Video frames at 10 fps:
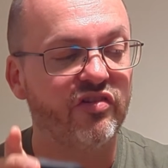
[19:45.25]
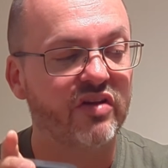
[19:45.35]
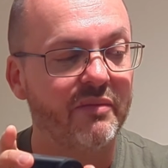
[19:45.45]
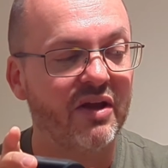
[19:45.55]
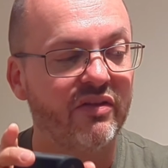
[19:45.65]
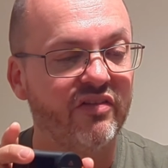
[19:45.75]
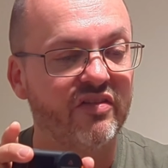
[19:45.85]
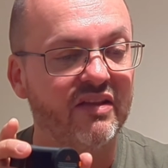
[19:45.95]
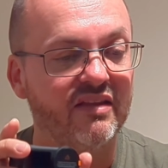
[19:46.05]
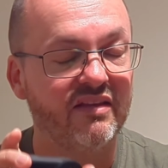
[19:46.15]
which is coming out
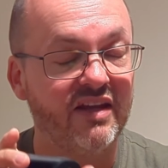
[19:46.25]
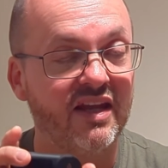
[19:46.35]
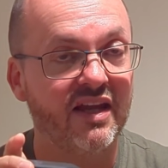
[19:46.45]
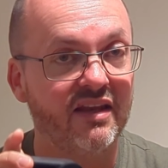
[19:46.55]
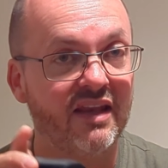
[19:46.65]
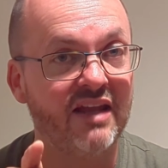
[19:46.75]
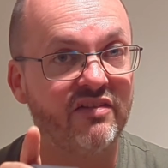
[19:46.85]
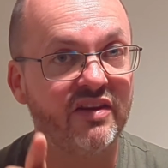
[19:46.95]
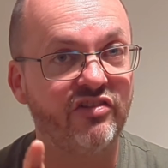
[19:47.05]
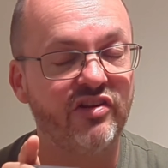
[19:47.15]
this year,
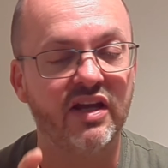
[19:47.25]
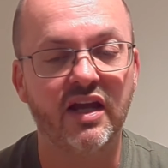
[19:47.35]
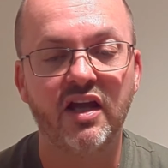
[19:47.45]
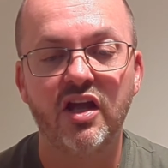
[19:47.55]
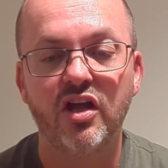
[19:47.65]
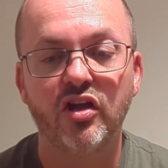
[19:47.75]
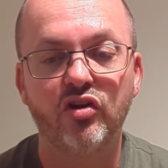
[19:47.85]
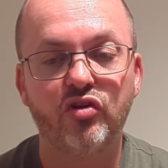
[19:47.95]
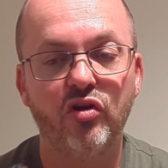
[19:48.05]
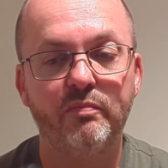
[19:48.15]
later this year,
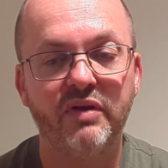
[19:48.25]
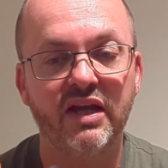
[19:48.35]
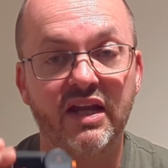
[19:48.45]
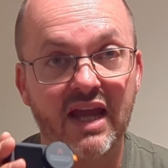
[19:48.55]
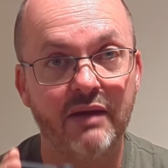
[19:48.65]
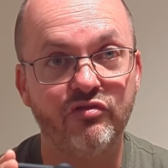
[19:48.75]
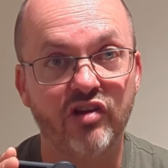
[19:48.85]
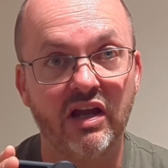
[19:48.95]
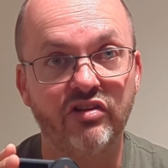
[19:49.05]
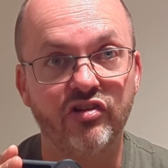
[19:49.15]
could be a
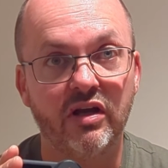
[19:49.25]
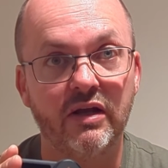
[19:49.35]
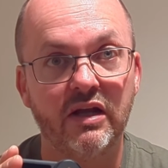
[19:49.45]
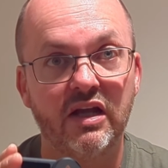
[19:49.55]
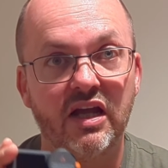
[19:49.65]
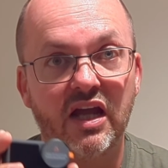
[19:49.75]
game changer.